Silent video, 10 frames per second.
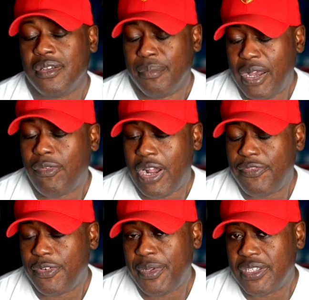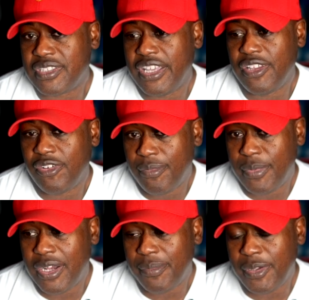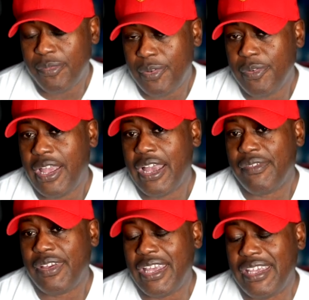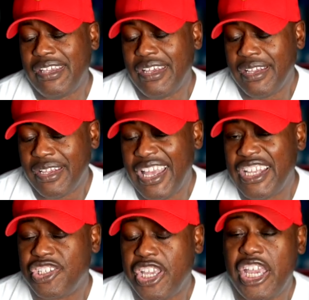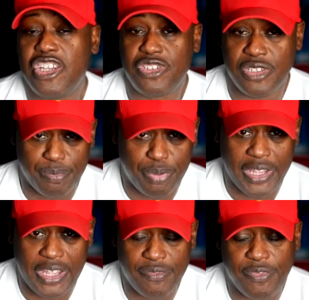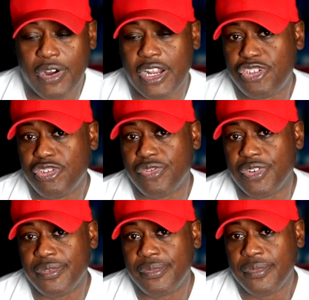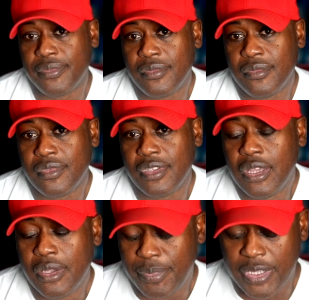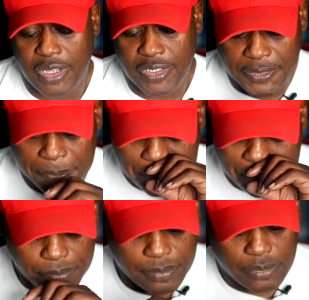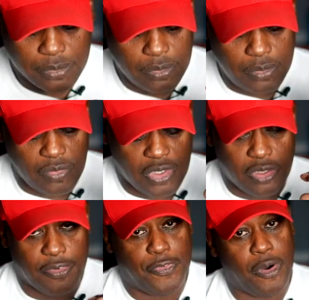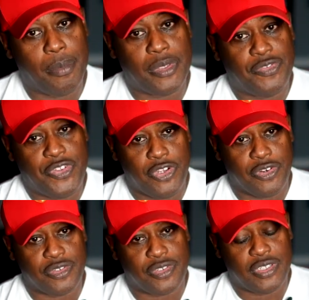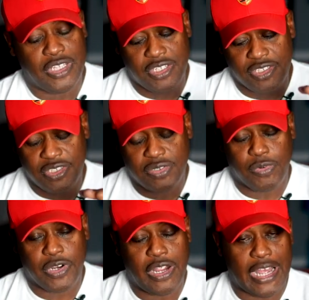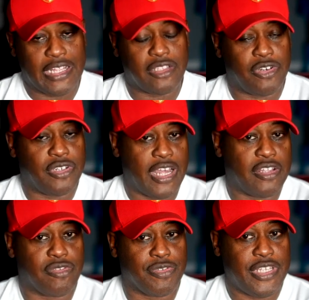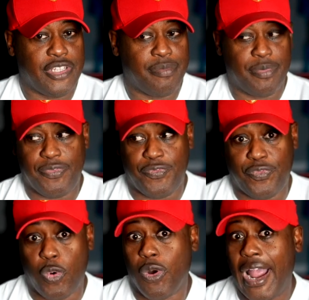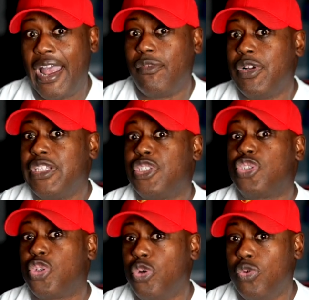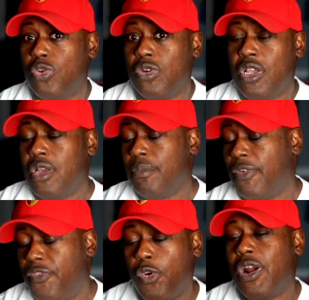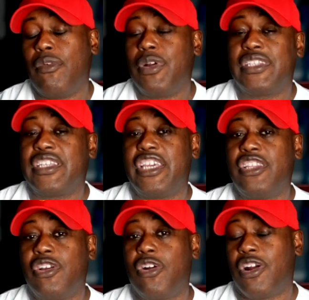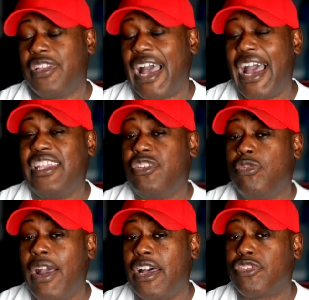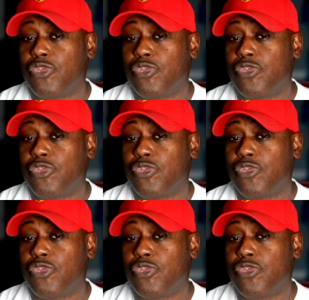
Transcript: My wife will be a stay-at-home mom, and we will have a education plan for our children because the formative years, and this is where I learned how to read before I went to school, before I went to kindergarten, I knew how to